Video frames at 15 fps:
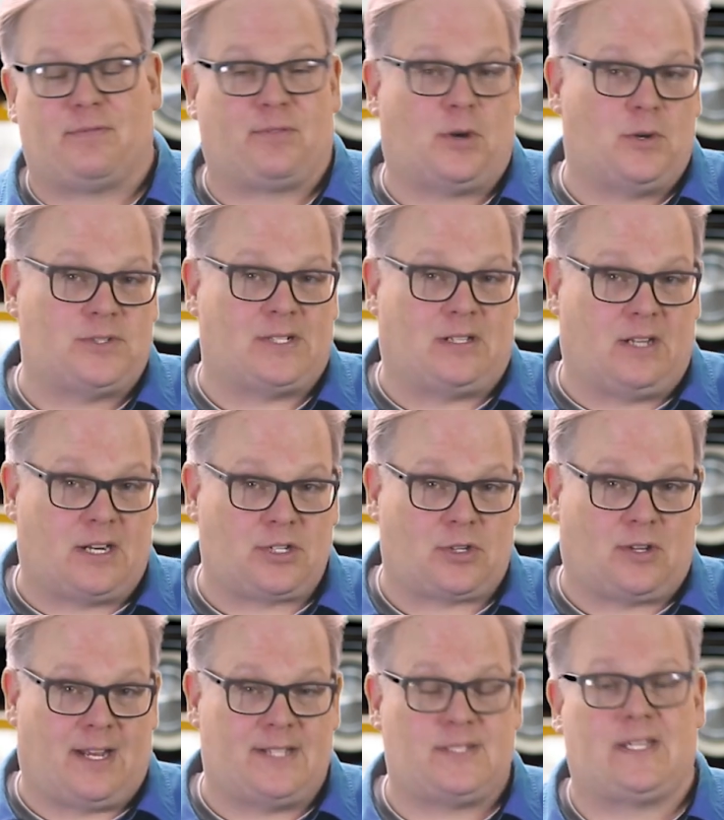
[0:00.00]
frozen
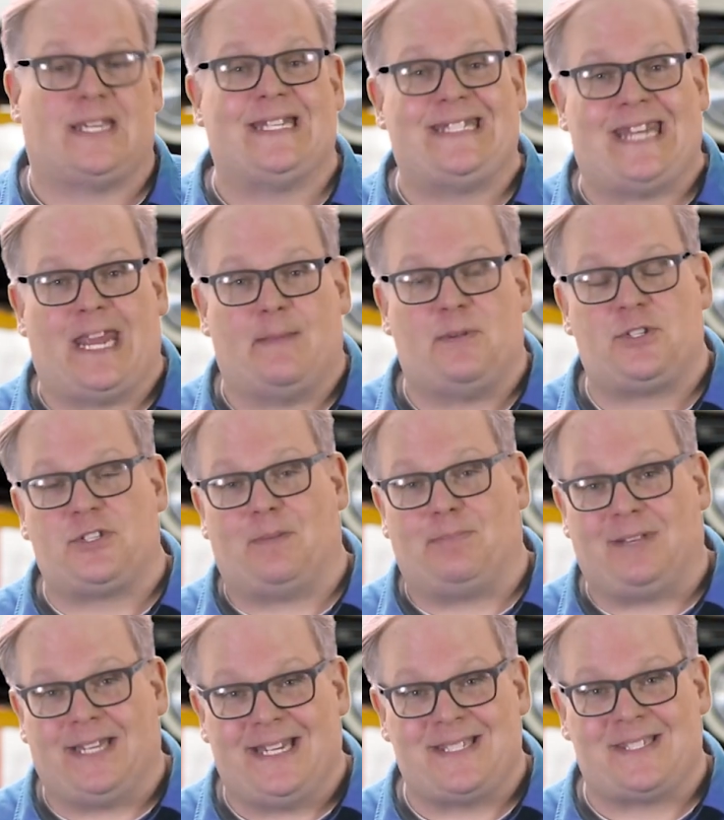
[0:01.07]
electrolytes can damage the
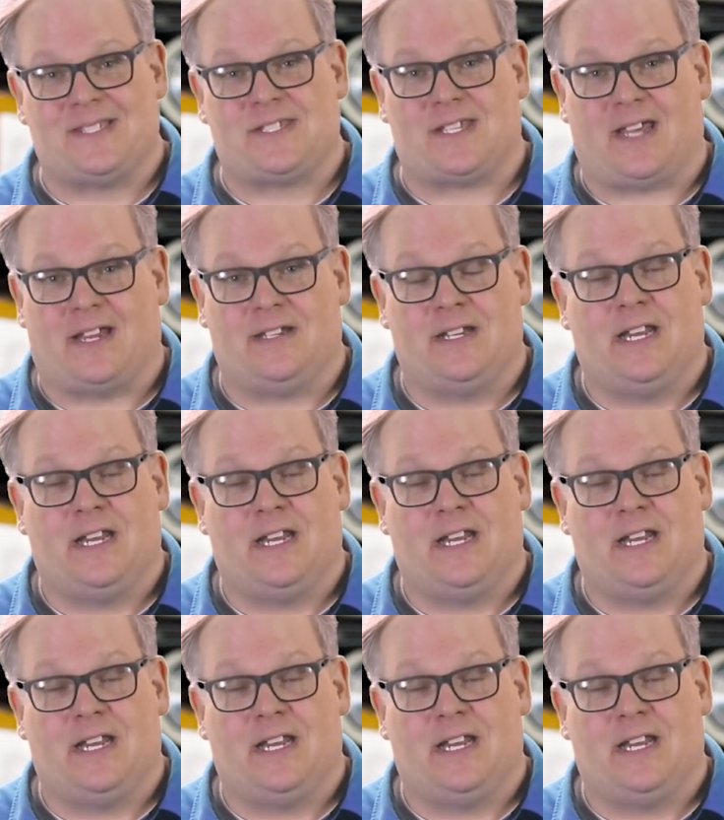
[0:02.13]
plates inside.